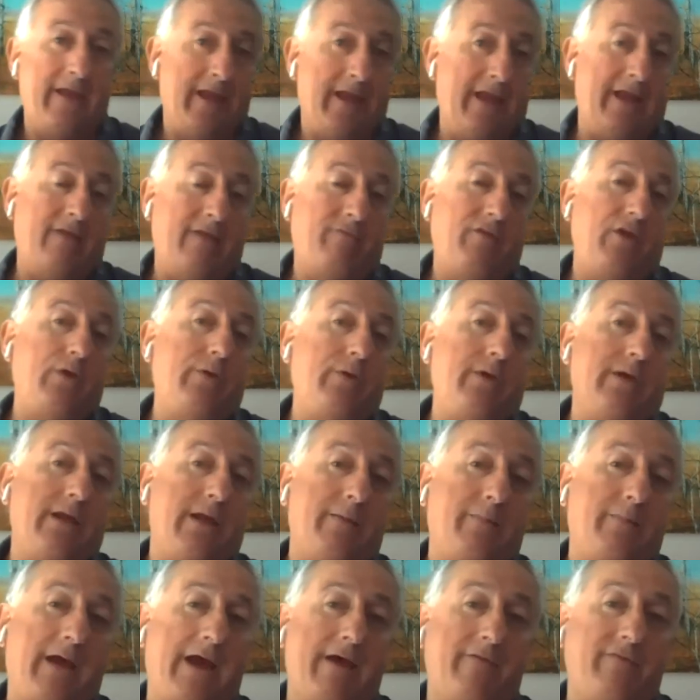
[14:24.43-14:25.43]
And if you end
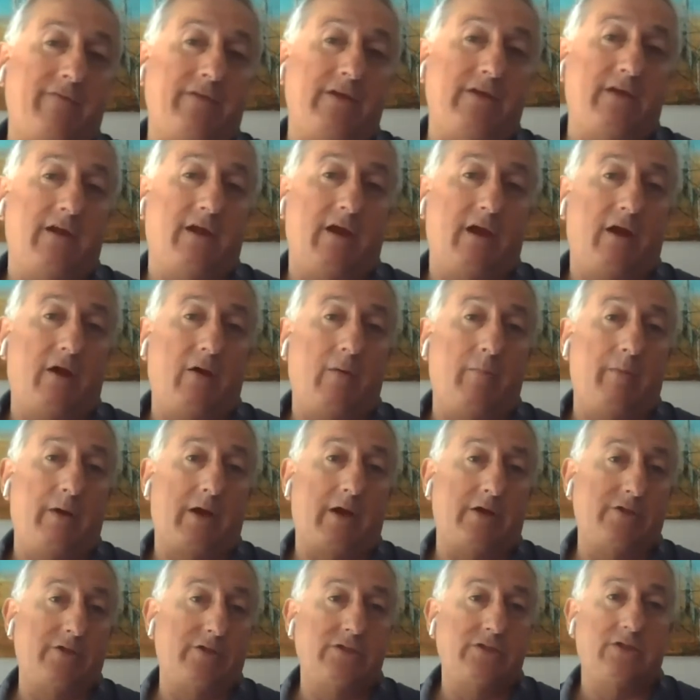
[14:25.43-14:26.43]
up having to owe
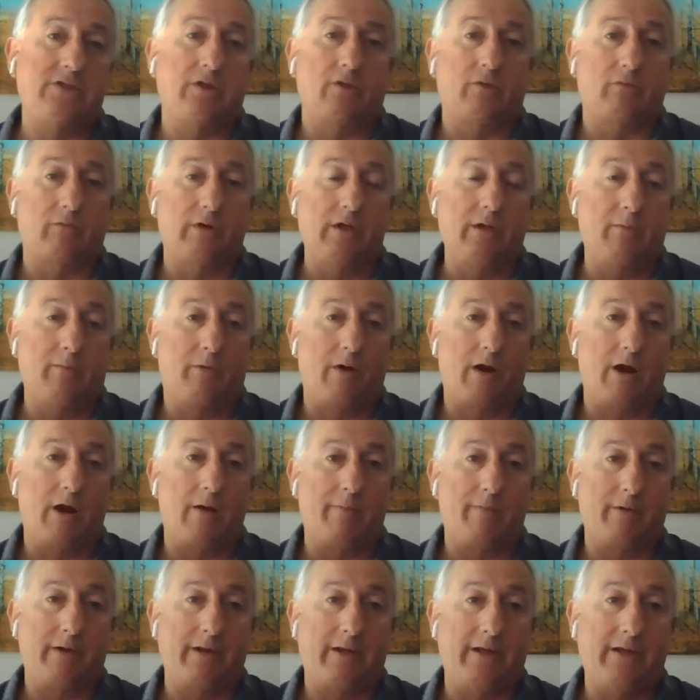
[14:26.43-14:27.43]
because you sold a rental
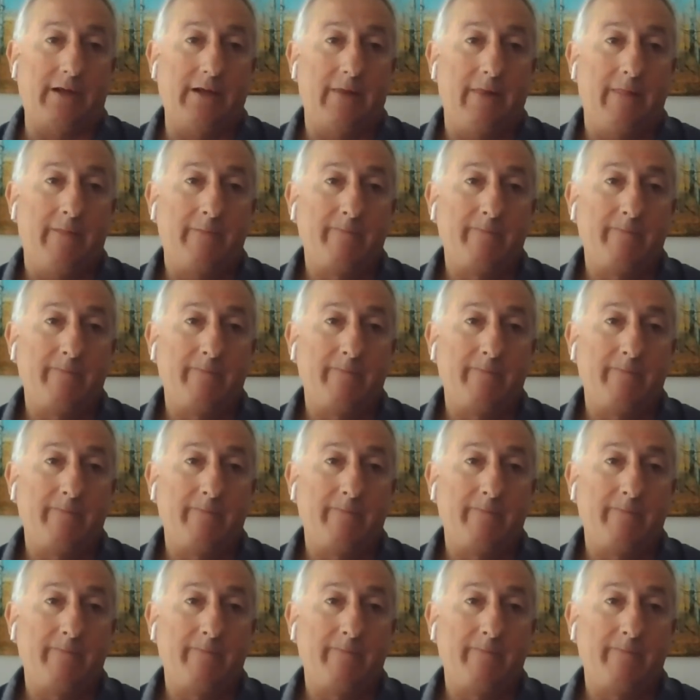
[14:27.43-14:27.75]
property